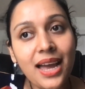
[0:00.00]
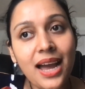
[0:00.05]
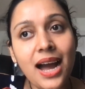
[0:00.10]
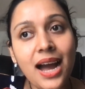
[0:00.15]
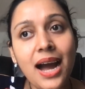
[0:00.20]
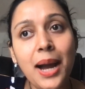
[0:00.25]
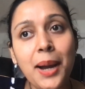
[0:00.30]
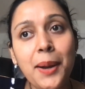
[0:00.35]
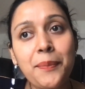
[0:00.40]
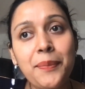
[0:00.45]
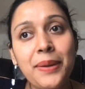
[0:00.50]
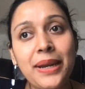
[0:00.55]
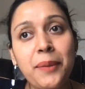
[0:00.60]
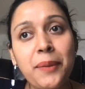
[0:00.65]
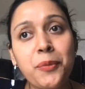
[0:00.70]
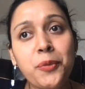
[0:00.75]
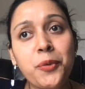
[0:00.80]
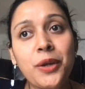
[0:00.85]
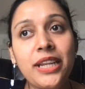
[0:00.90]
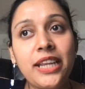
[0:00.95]
But
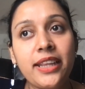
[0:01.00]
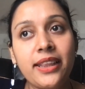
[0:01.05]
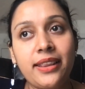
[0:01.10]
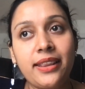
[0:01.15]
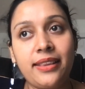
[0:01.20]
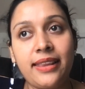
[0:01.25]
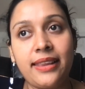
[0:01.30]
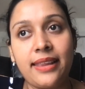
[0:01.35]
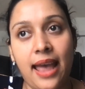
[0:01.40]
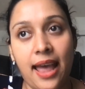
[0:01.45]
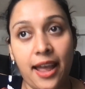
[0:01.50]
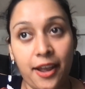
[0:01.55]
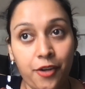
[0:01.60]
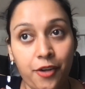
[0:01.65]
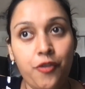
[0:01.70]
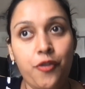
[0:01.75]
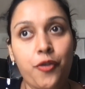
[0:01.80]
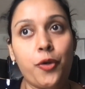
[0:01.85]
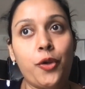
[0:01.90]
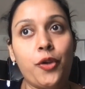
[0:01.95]
I'm really
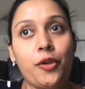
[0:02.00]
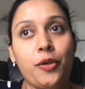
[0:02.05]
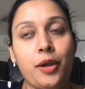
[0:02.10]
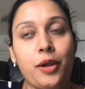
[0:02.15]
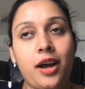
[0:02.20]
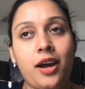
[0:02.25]
thankful.